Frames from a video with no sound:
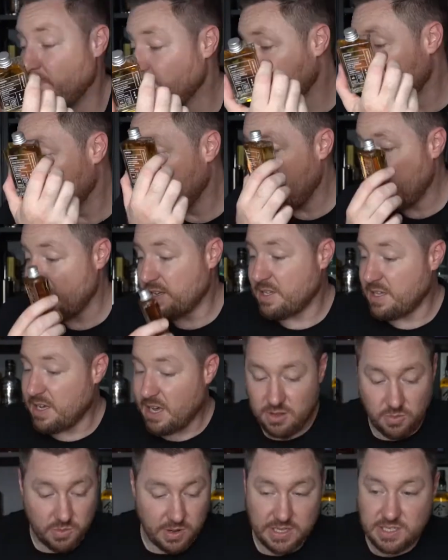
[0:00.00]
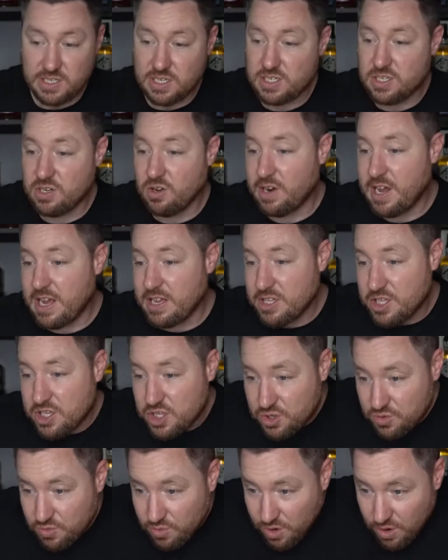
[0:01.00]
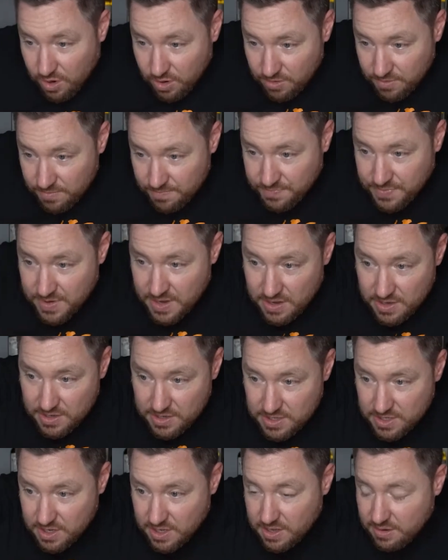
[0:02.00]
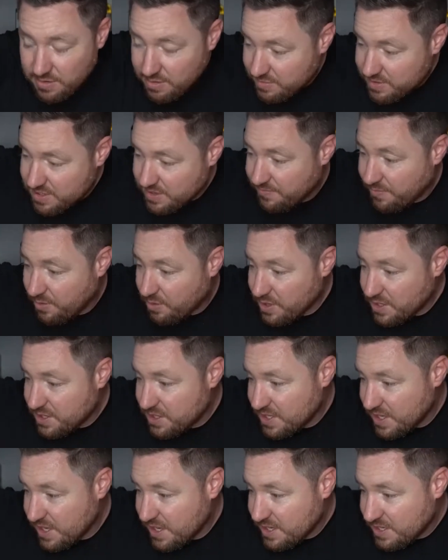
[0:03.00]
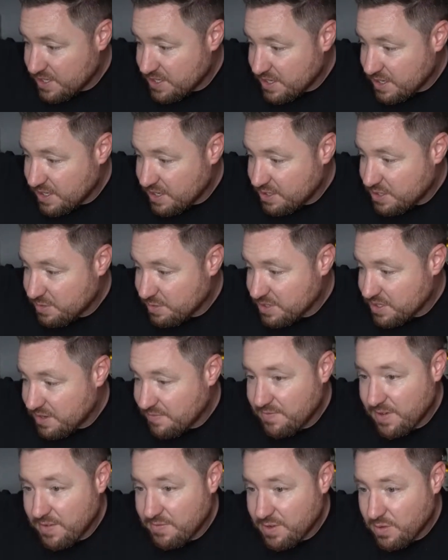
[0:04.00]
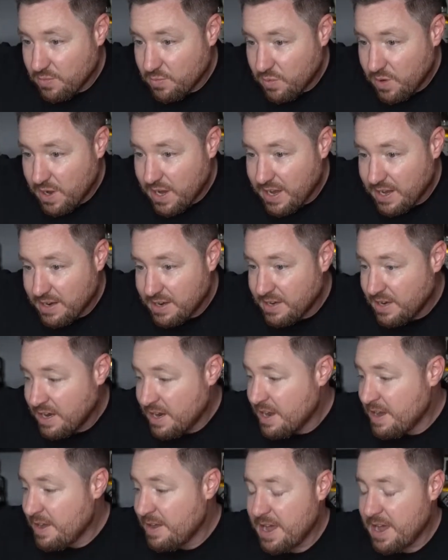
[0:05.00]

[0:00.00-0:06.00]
compared to the other ones, it's not as strong. So that one was a 46 and this one's a 51.